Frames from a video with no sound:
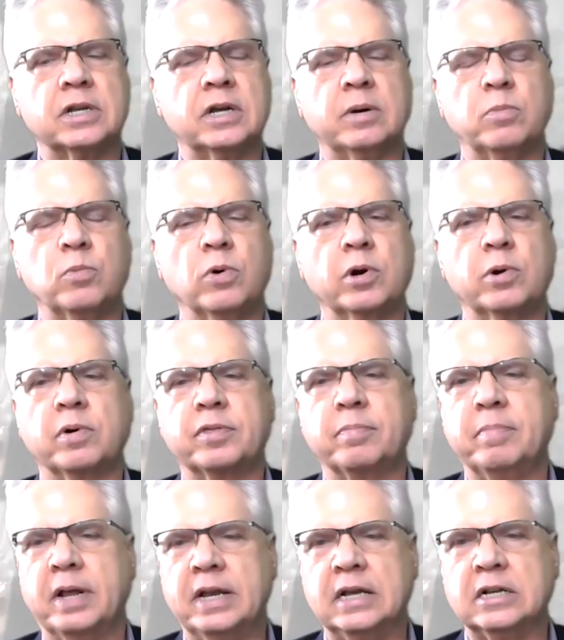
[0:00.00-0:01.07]
uh, work with
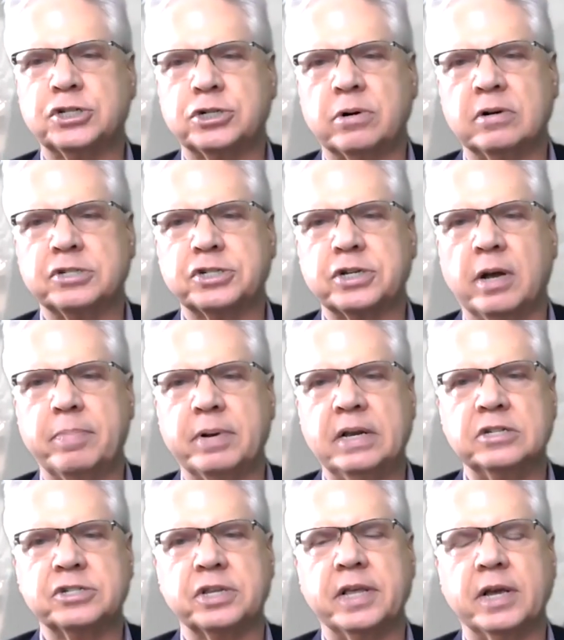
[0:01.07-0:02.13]
many insurance
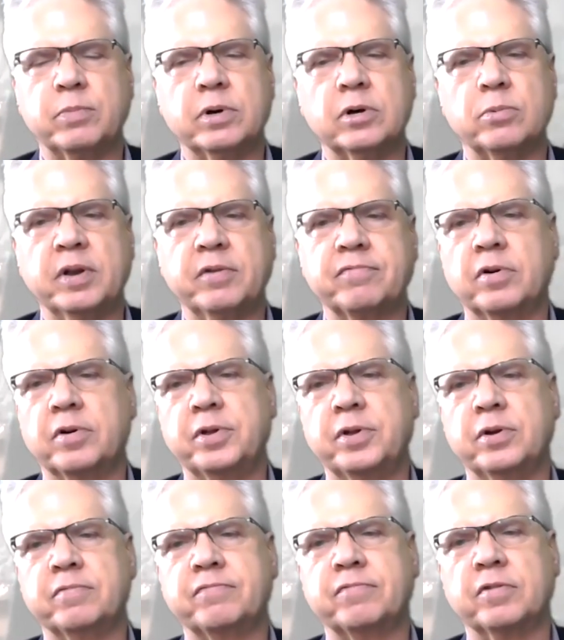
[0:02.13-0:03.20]
companies, and they will refer
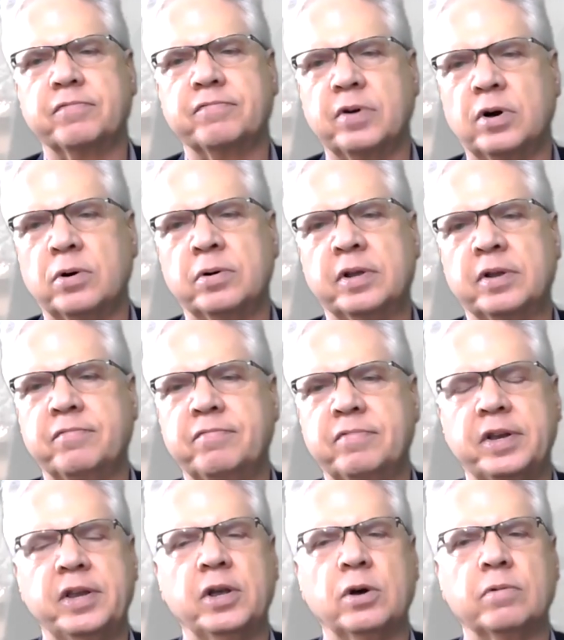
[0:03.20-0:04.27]
you for phone and
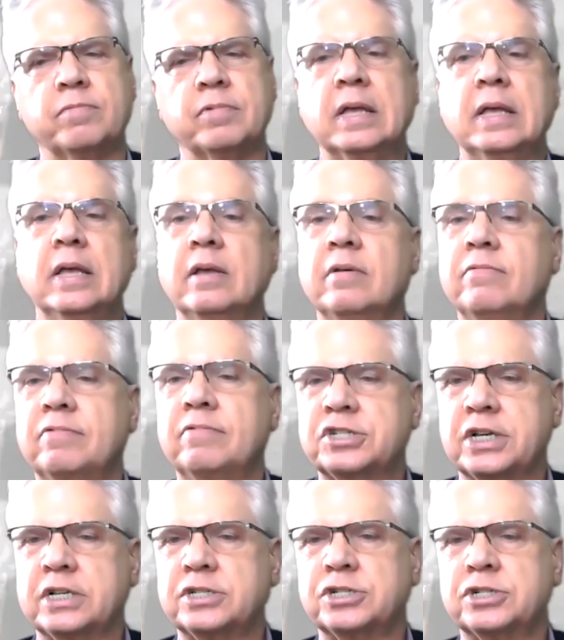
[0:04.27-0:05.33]
video
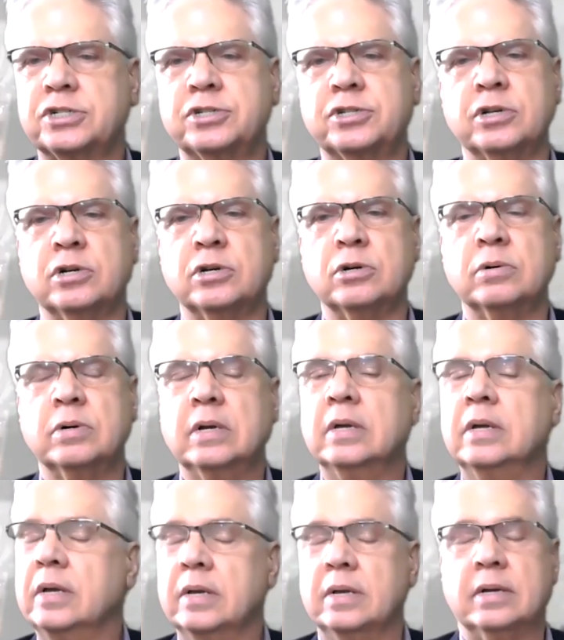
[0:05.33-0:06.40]
visits to
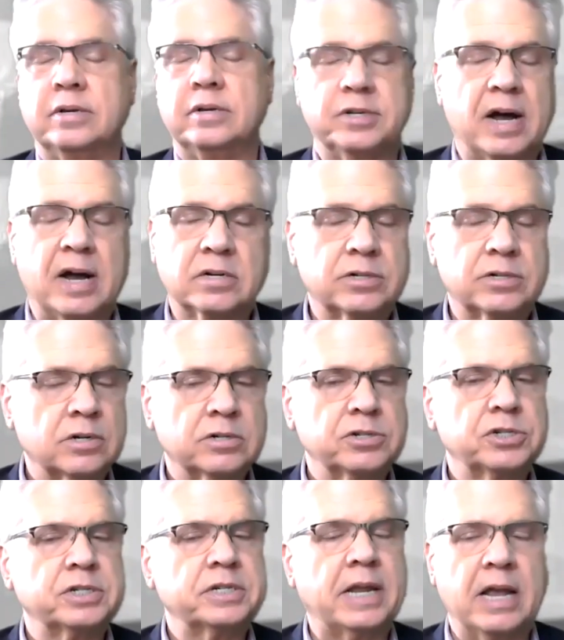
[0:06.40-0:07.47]

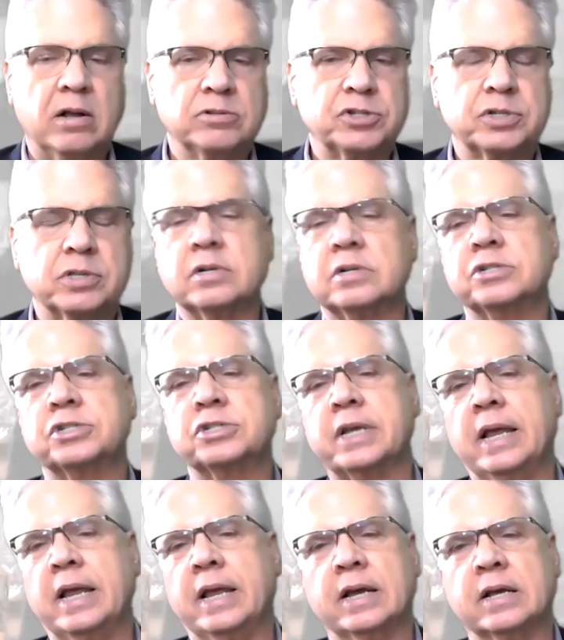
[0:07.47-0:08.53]
doctors, counselors,
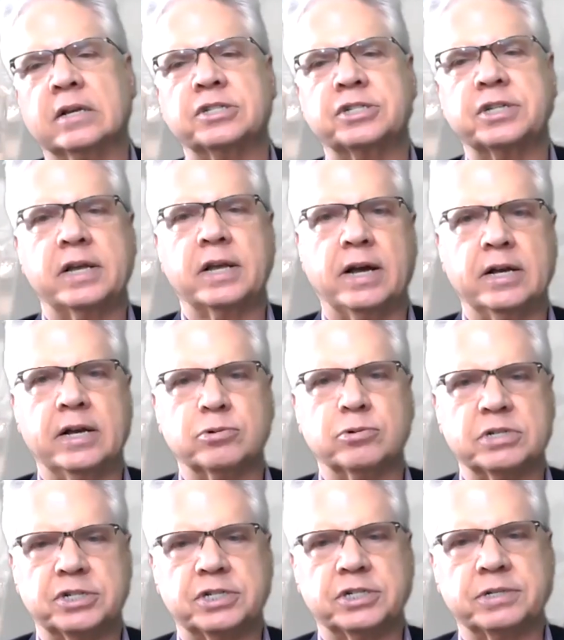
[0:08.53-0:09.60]
and
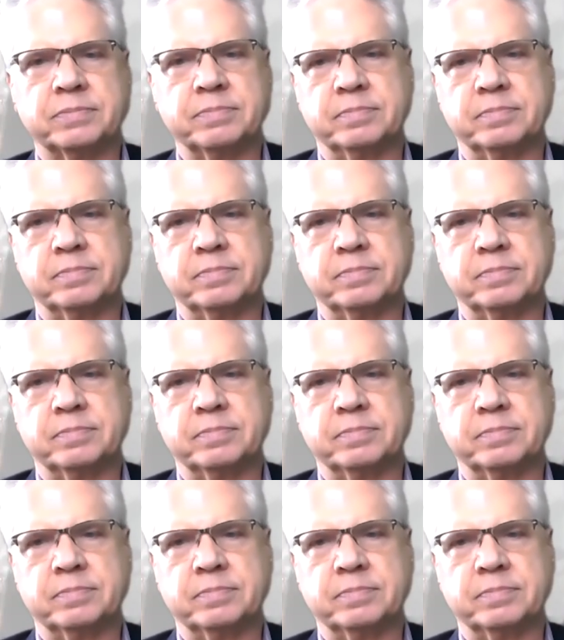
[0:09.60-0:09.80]
psychiatrists.